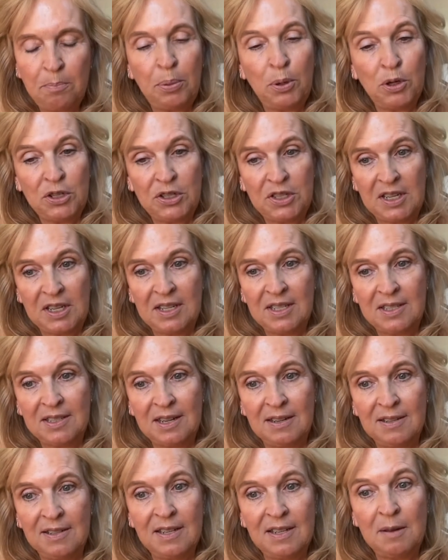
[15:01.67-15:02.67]

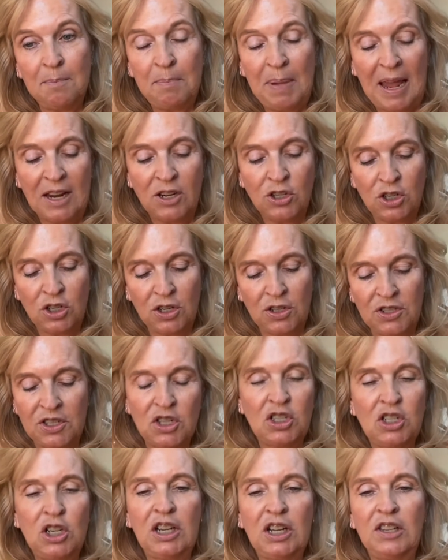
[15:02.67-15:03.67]
persistence and patience,
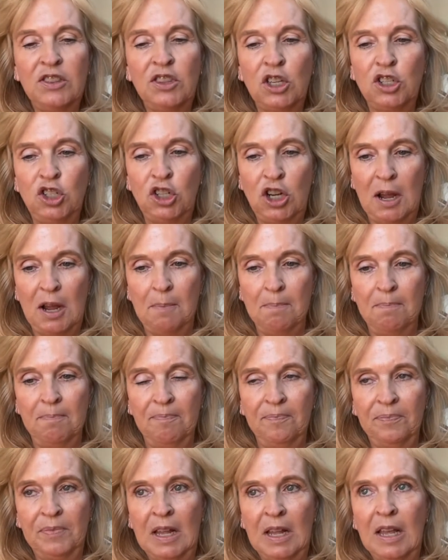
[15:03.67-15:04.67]
just look at the gym.
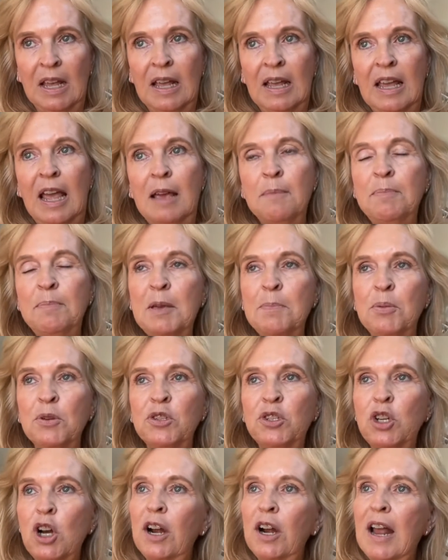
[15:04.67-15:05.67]
And people
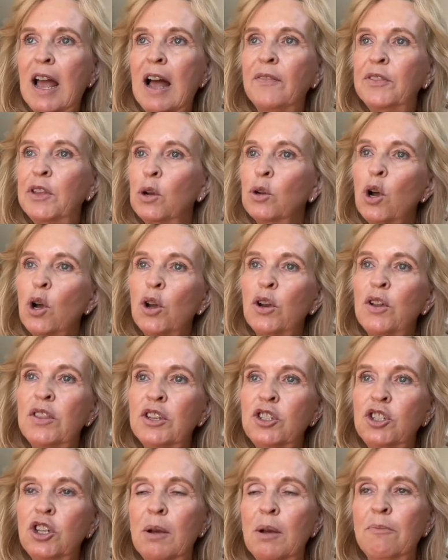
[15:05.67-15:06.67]
start out, they'll go to the
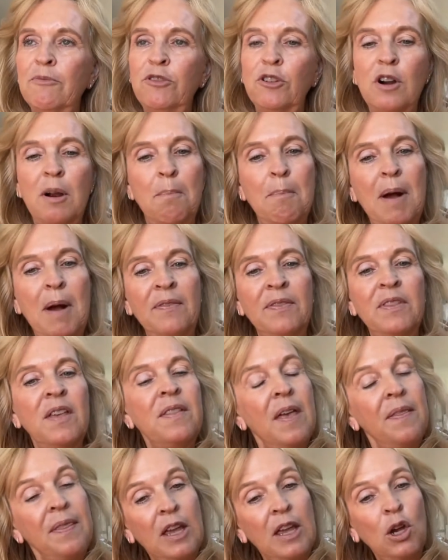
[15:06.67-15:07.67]
gym for a month and
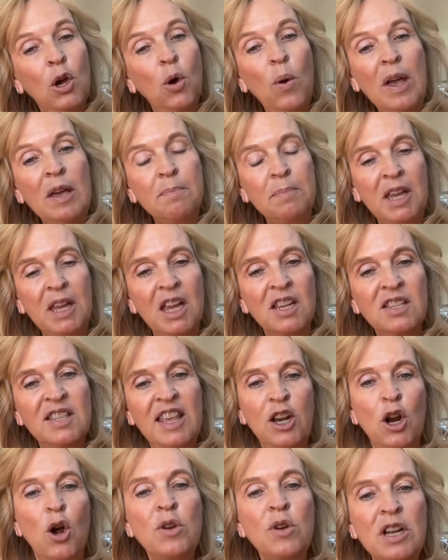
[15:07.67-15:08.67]
then they quit because they
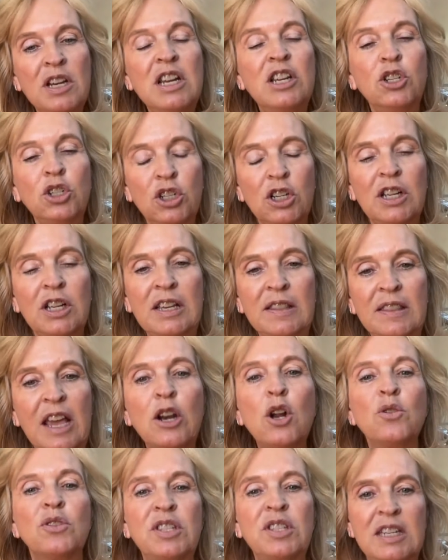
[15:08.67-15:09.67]

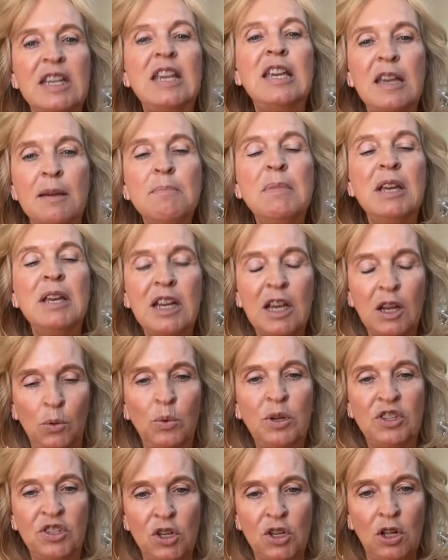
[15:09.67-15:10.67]
don't see immediate
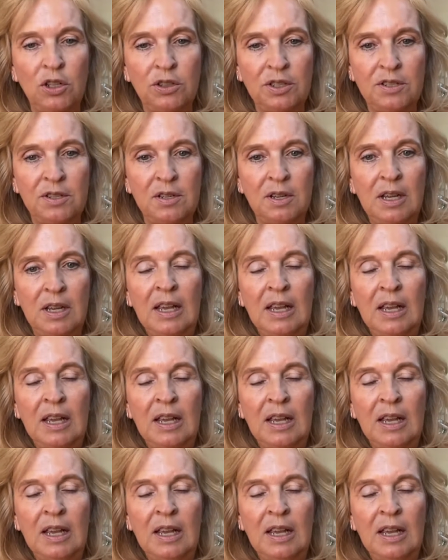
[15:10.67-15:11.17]
results.